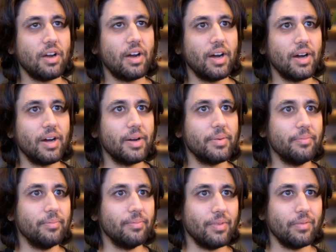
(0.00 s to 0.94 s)

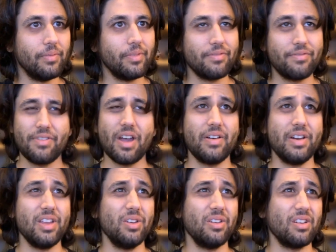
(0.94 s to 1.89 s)
Um,
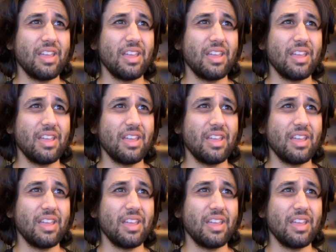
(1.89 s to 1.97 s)
very good.